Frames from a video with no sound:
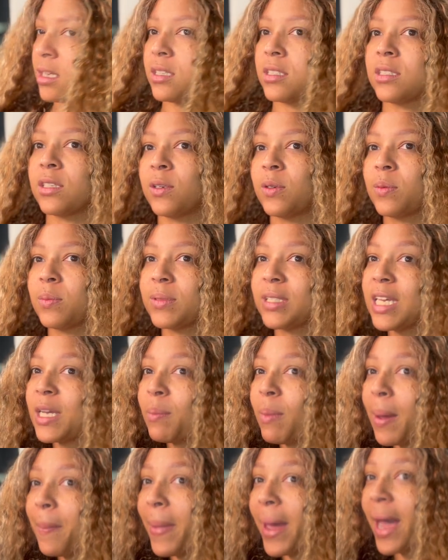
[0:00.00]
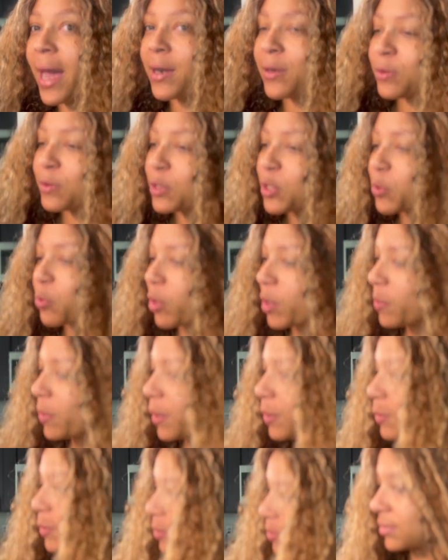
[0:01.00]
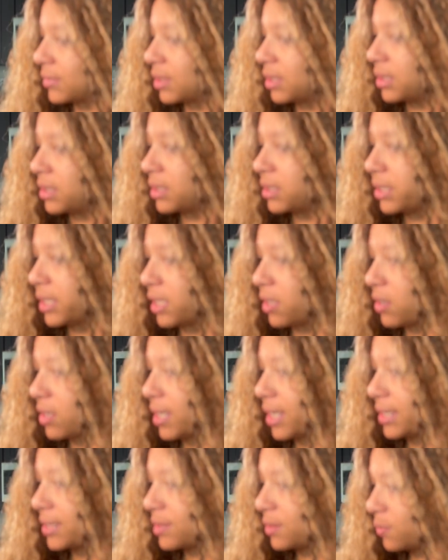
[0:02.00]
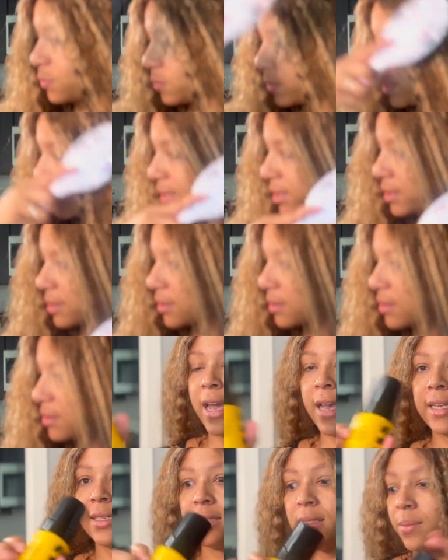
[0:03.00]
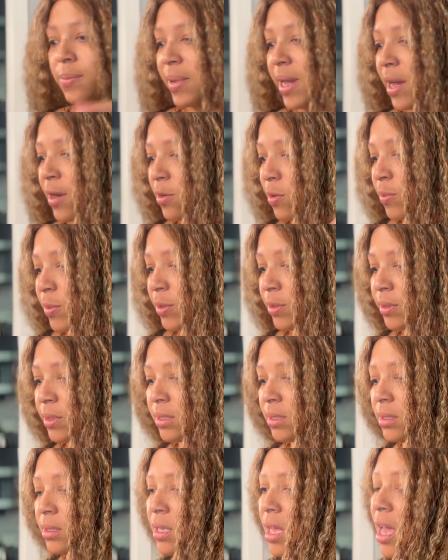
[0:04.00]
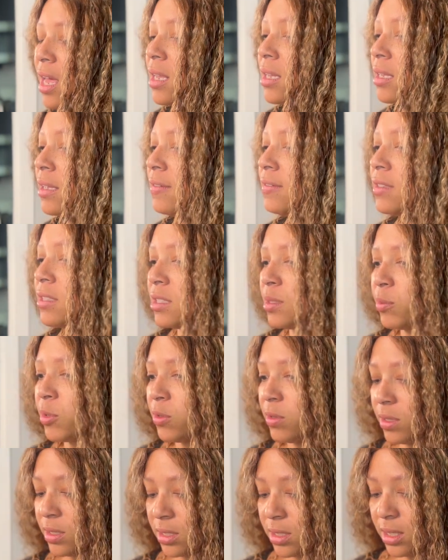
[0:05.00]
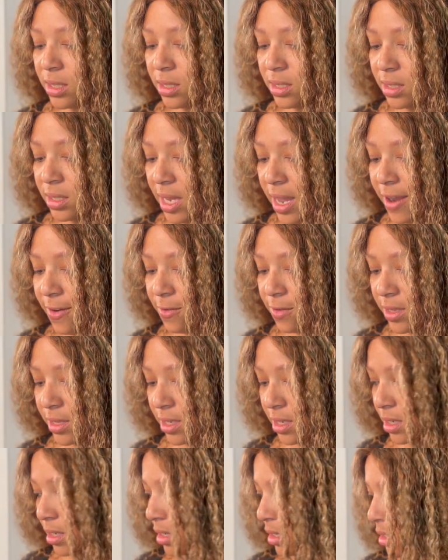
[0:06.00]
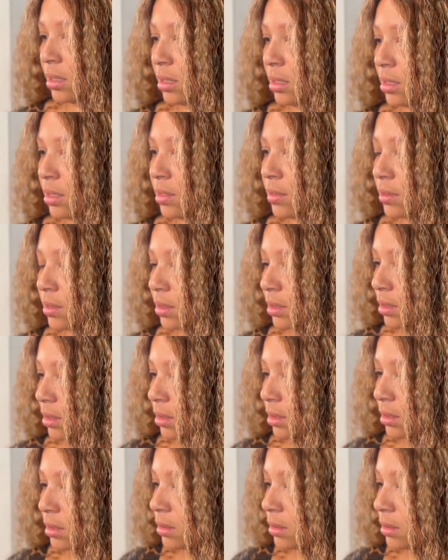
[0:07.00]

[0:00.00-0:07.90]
So take my pattern spray bottle, get this hair nice and wet, Add some powder mousse. I love this mousse. It's everything, literally.